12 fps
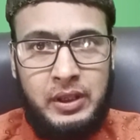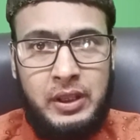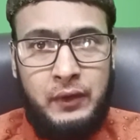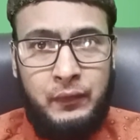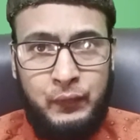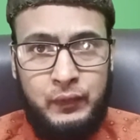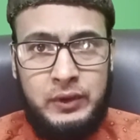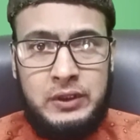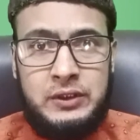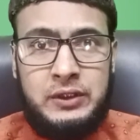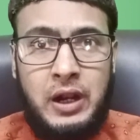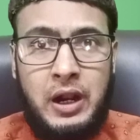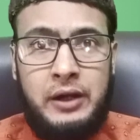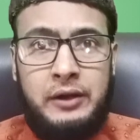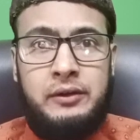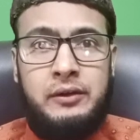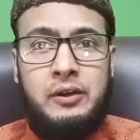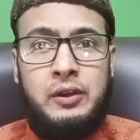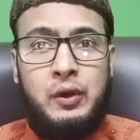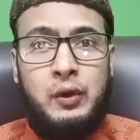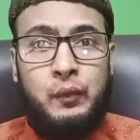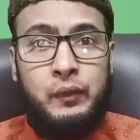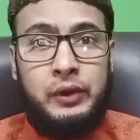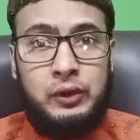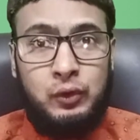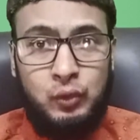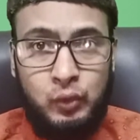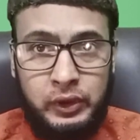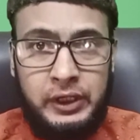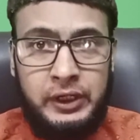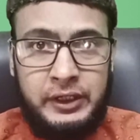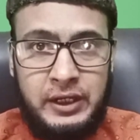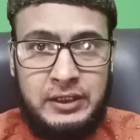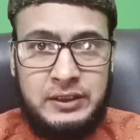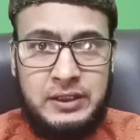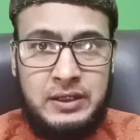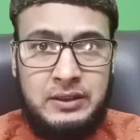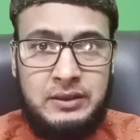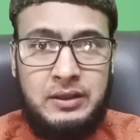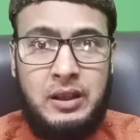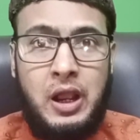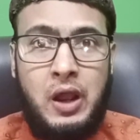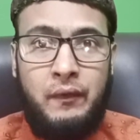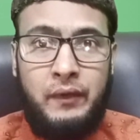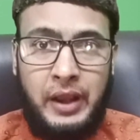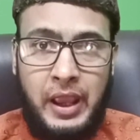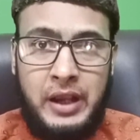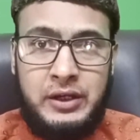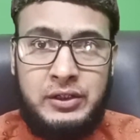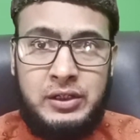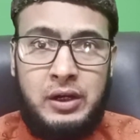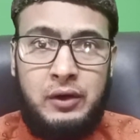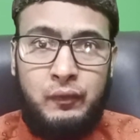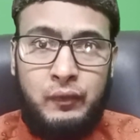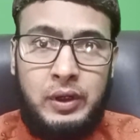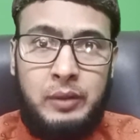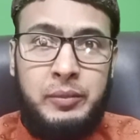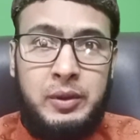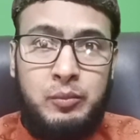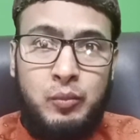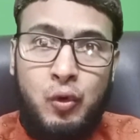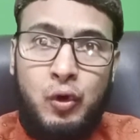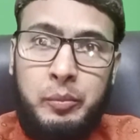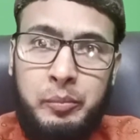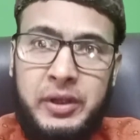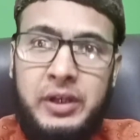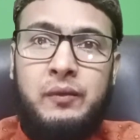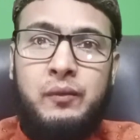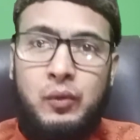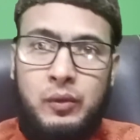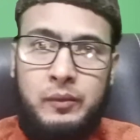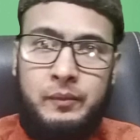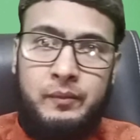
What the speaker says: If we start with good intentions, our action will be more meaningful.